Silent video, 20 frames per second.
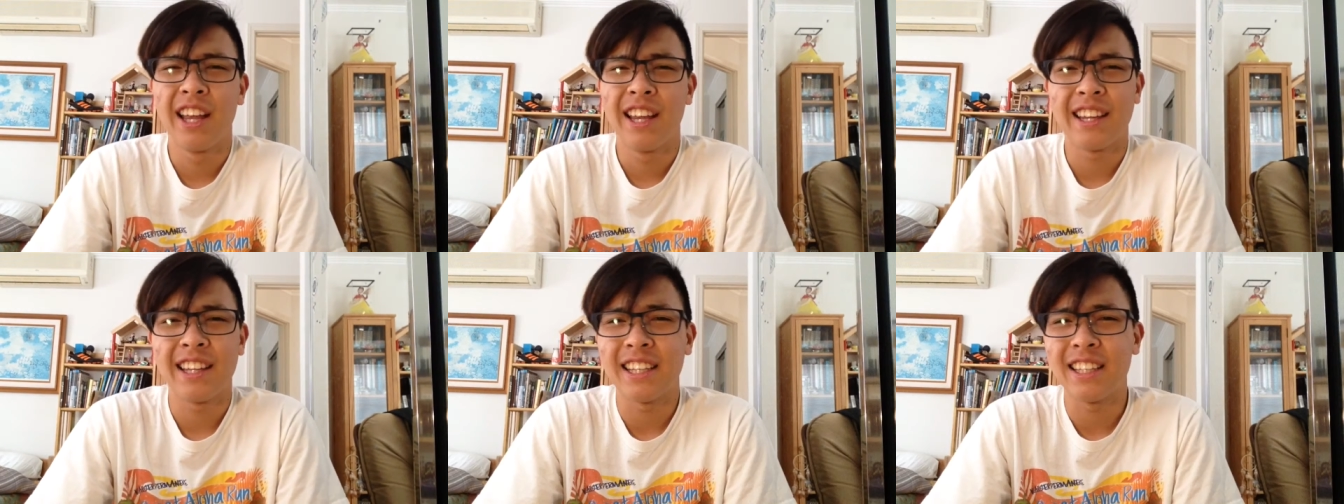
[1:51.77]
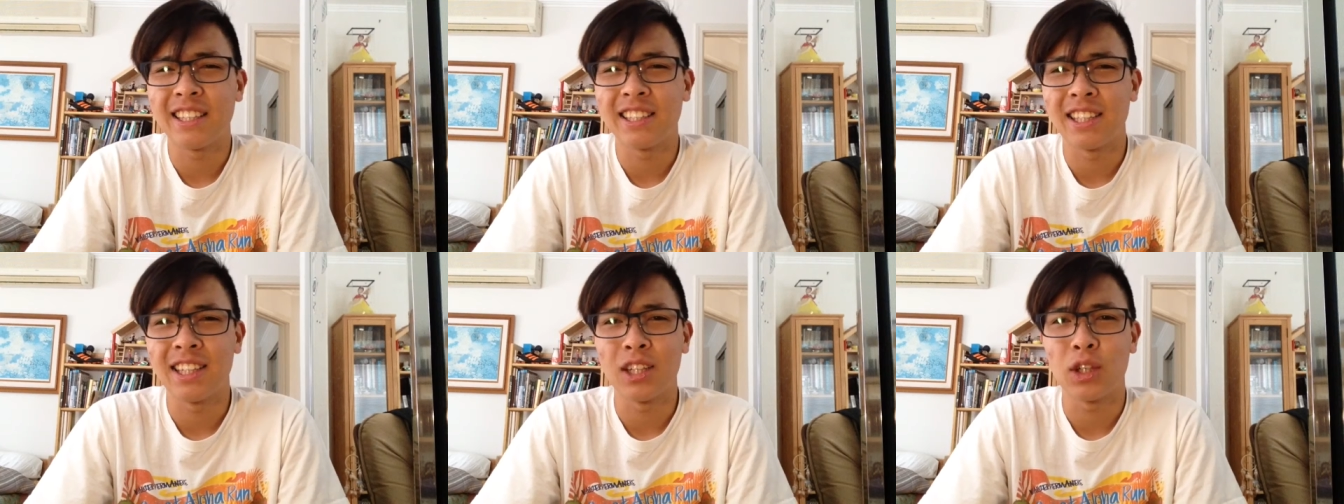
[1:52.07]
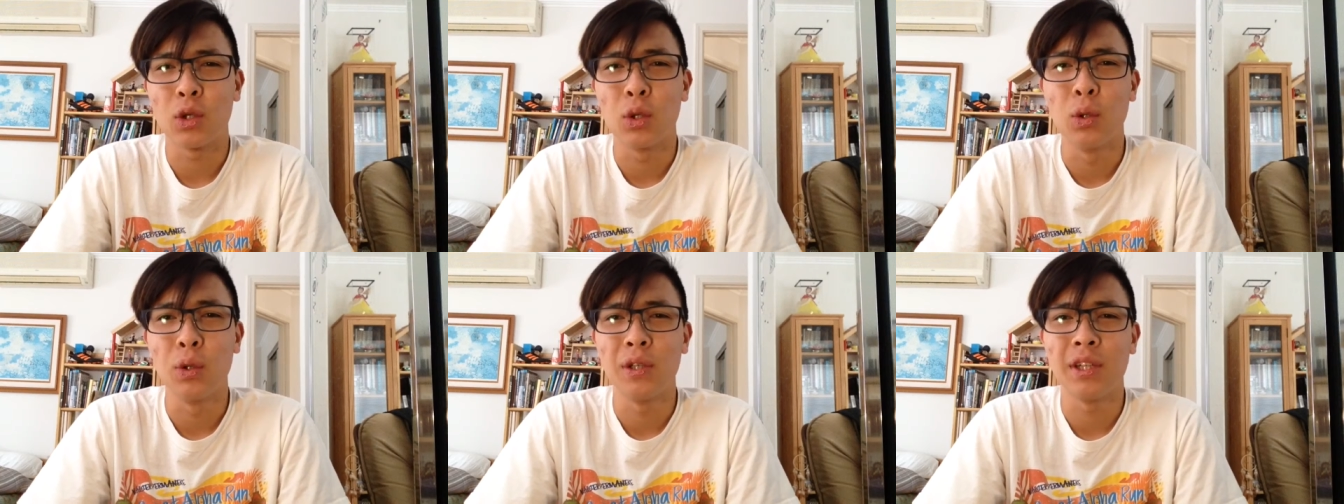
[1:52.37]
these
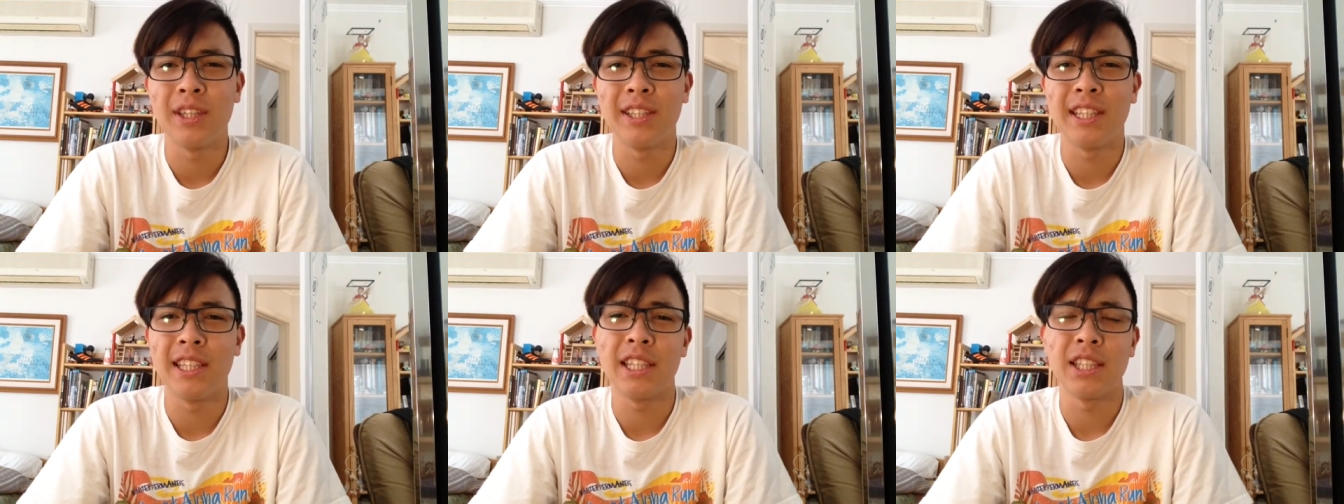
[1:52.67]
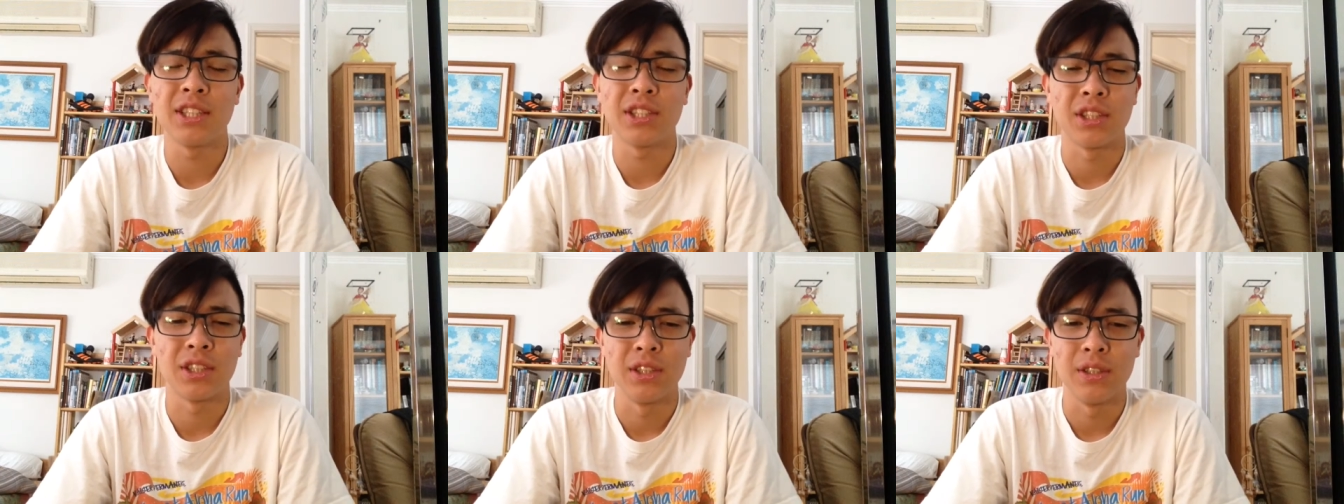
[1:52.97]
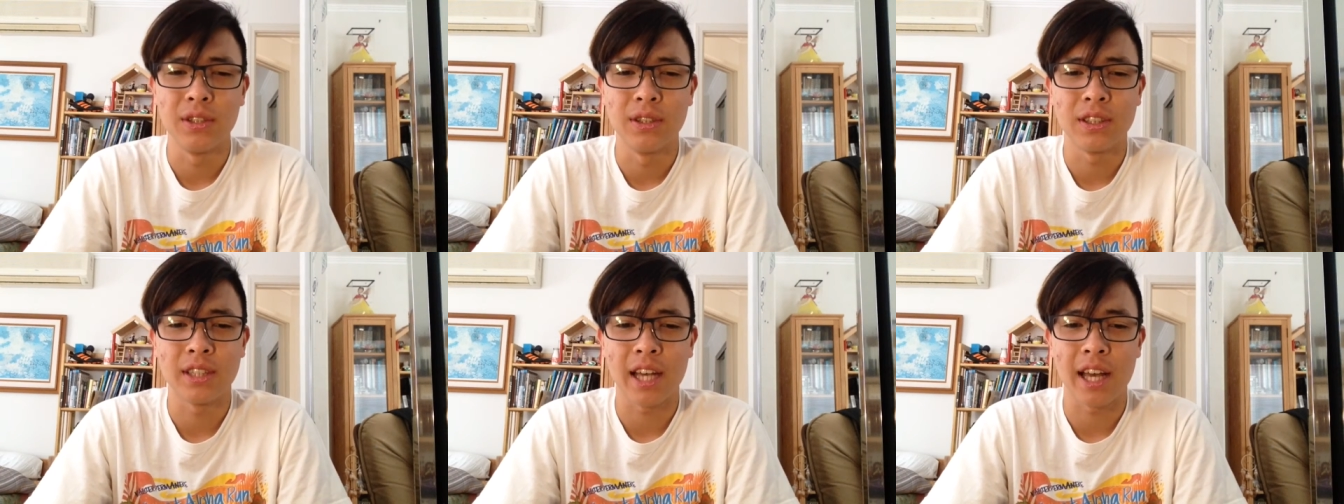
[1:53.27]
cool Adidas
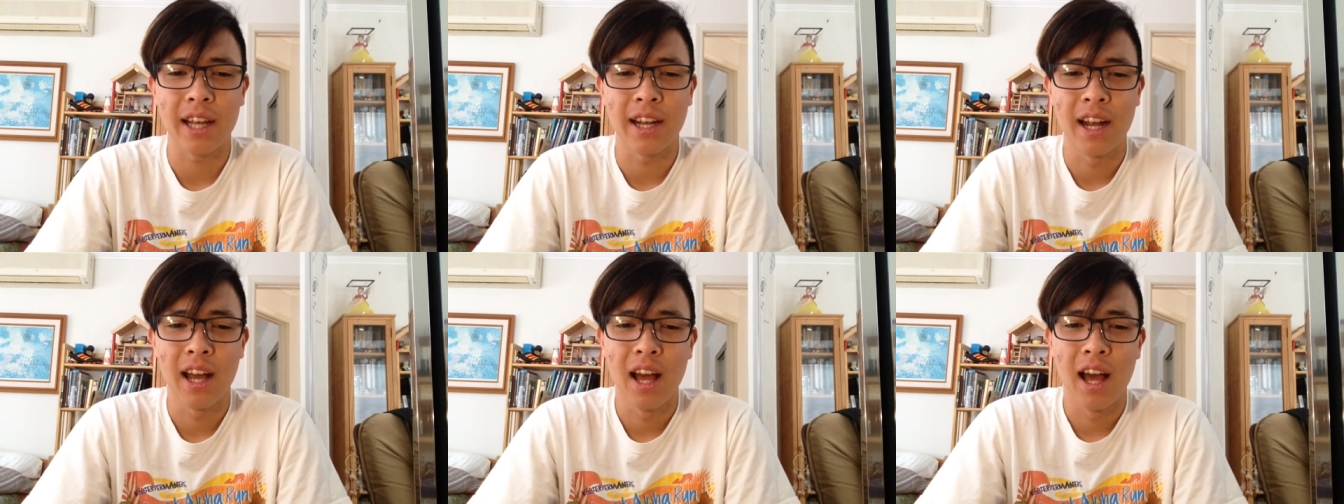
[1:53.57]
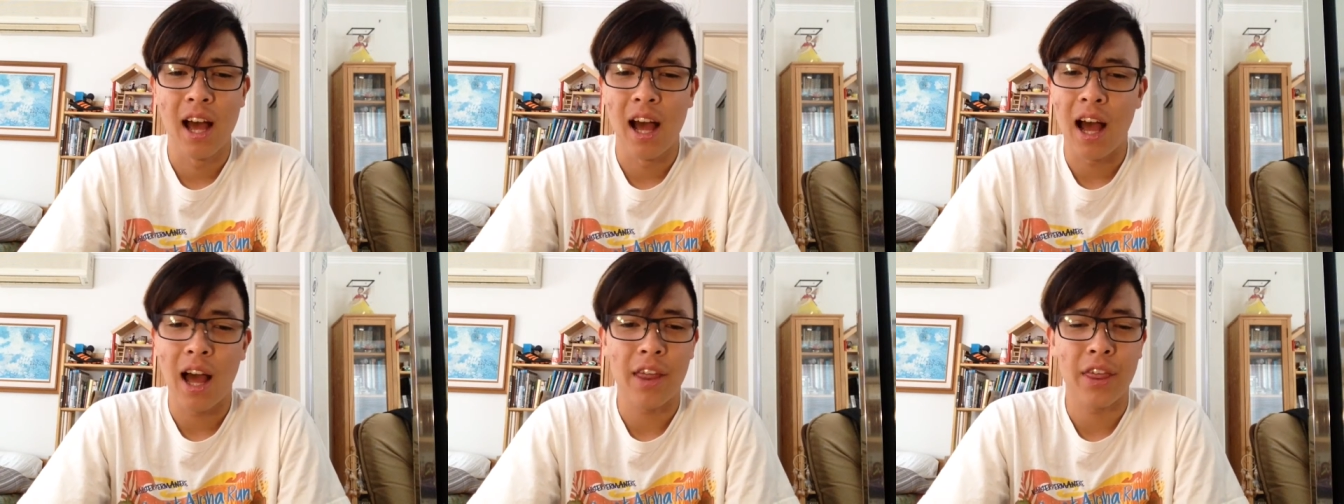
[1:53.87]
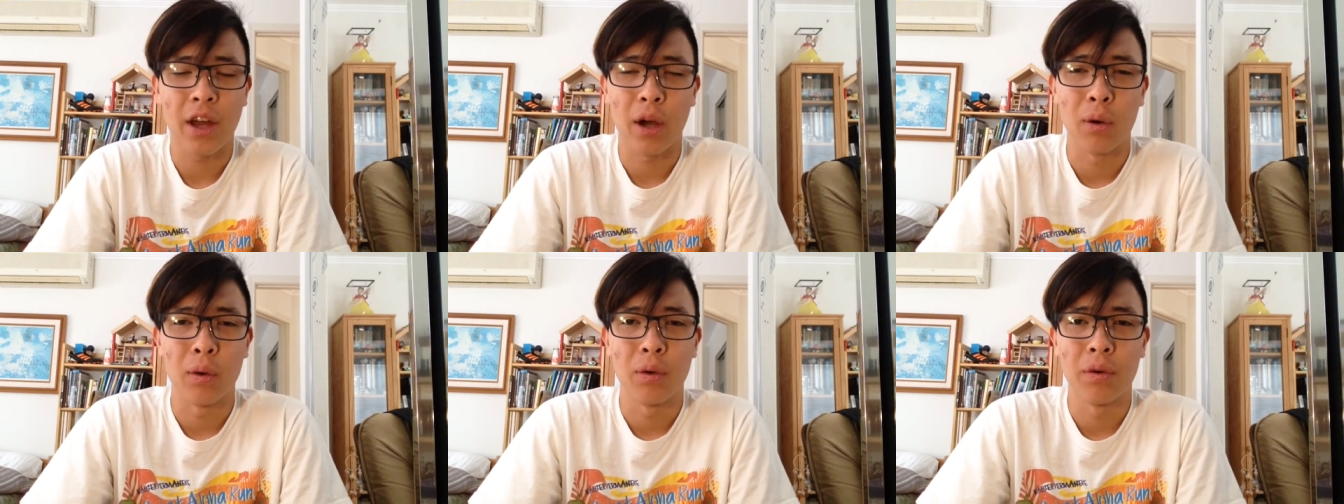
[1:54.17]
shoes that I
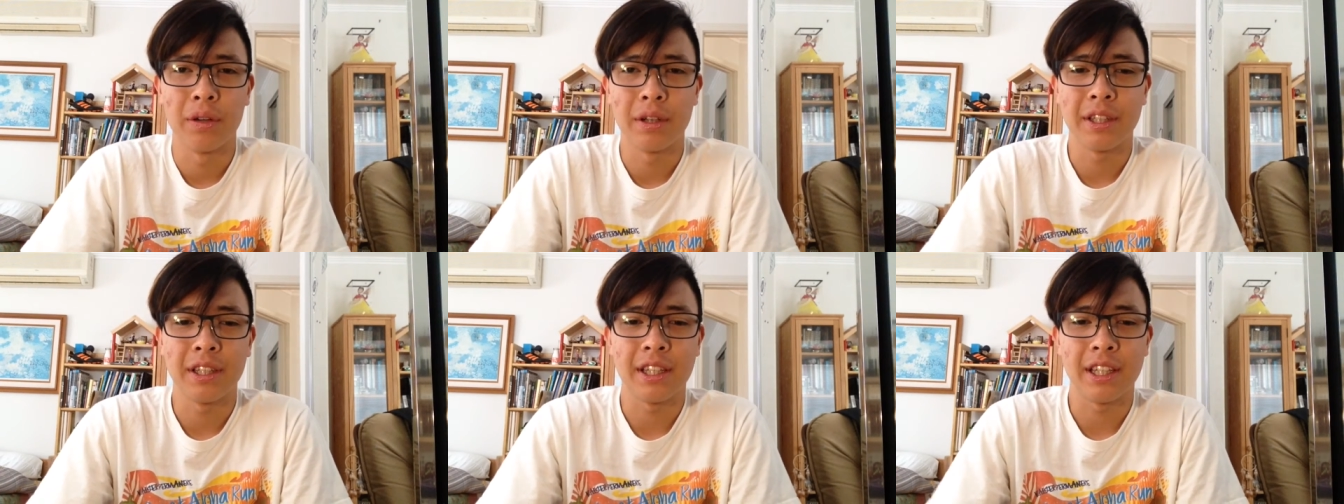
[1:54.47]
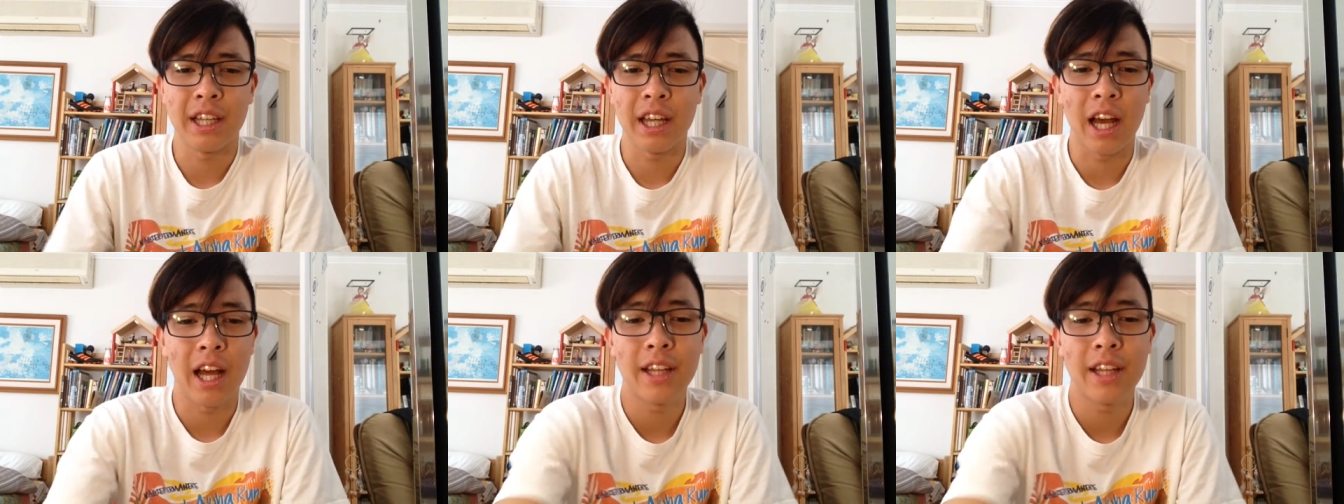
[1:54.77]
thought were really neat.